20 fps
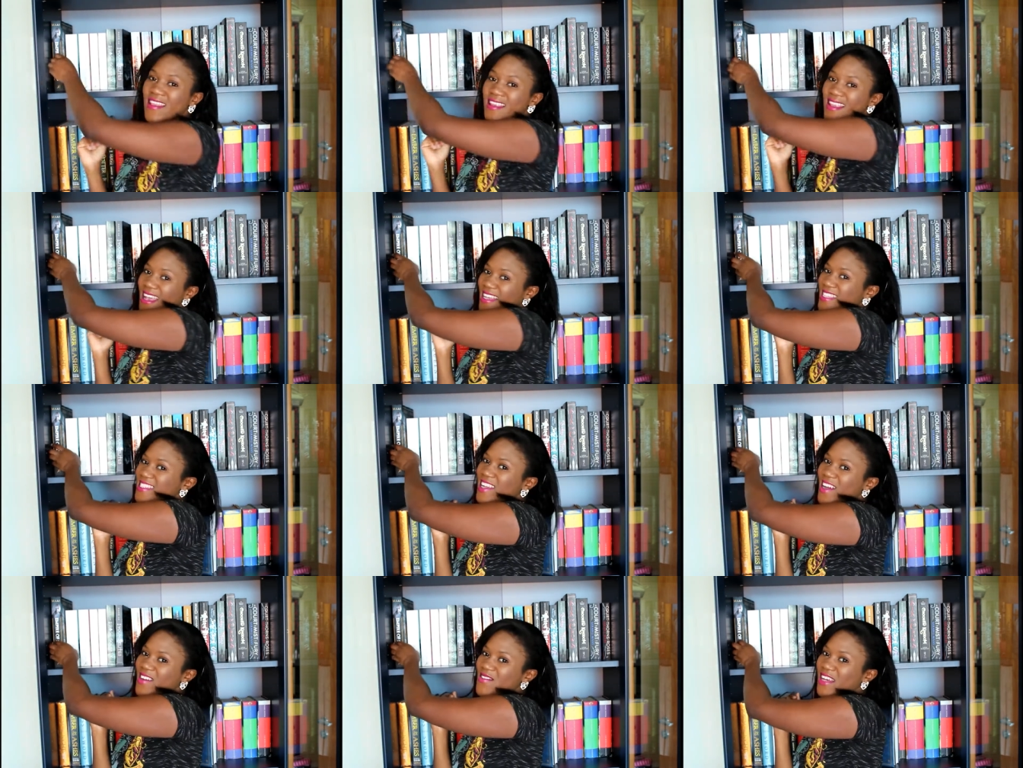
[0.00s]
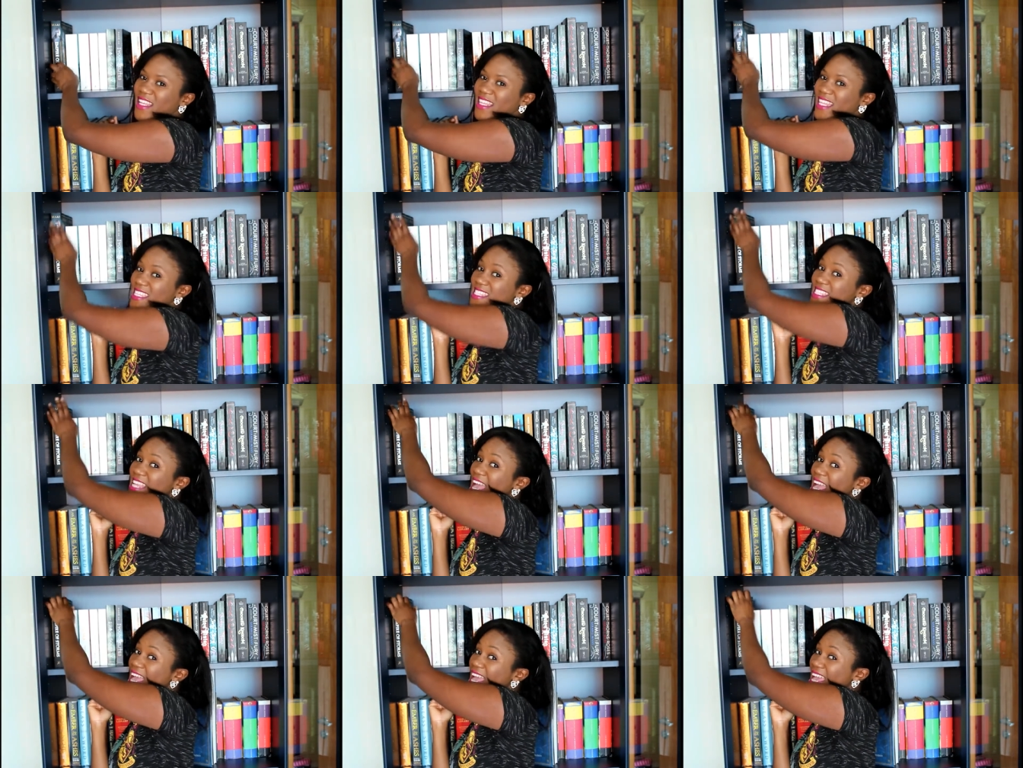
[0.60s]
the next on my
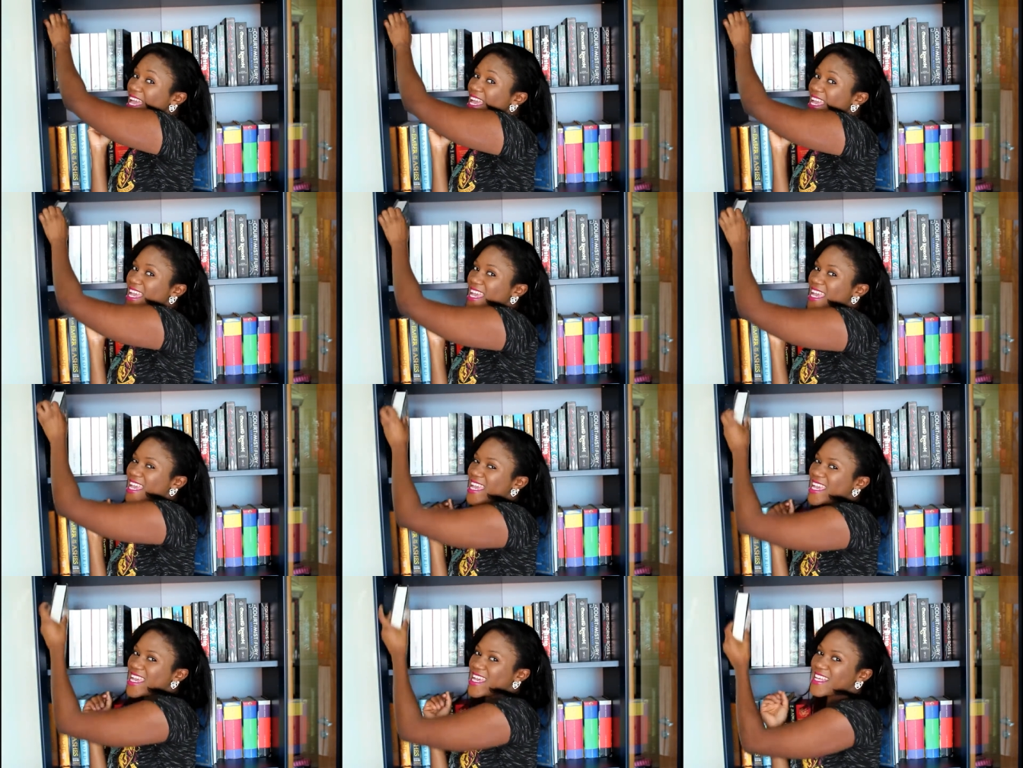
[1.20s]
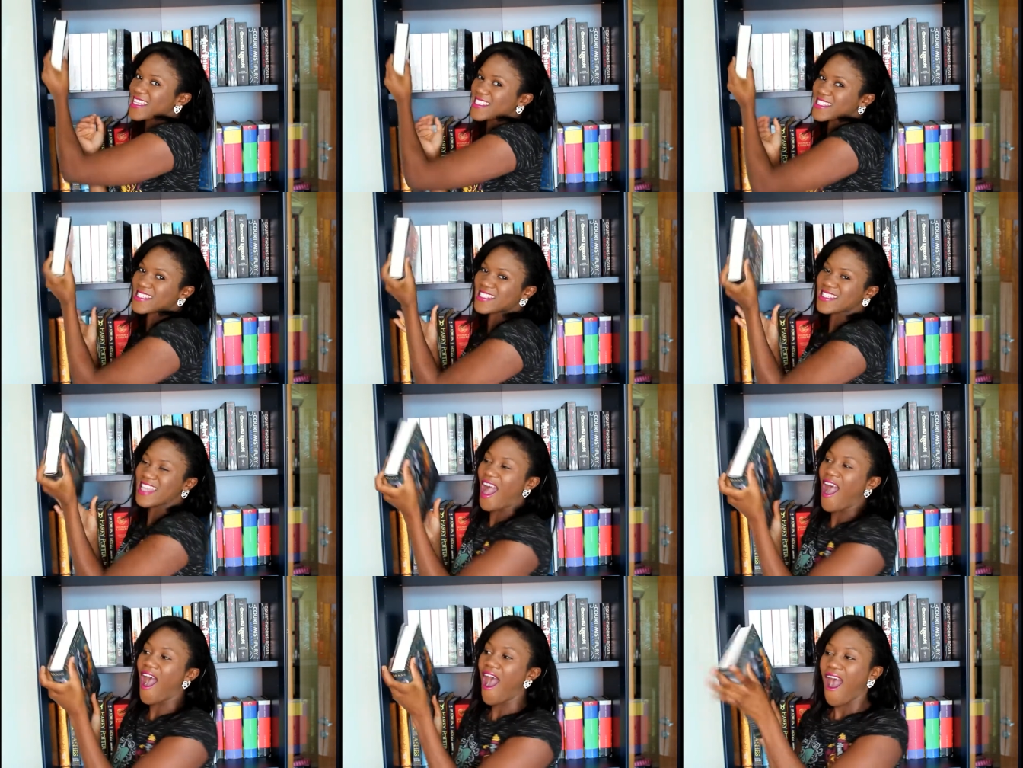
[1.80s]
list
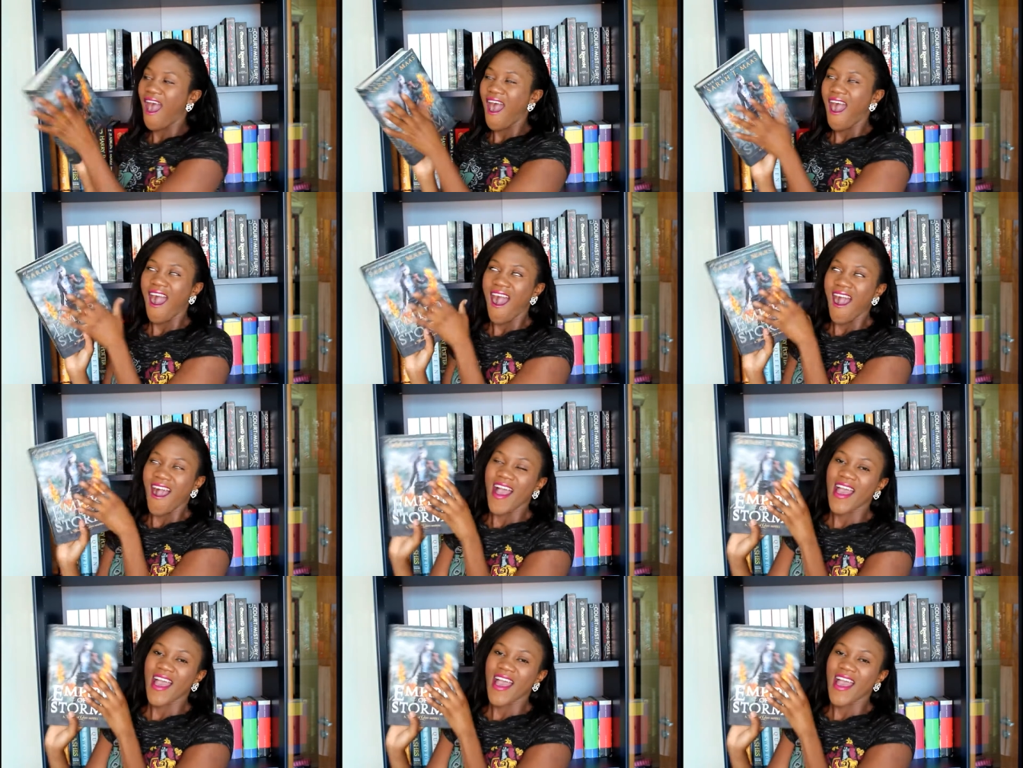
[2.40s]
is...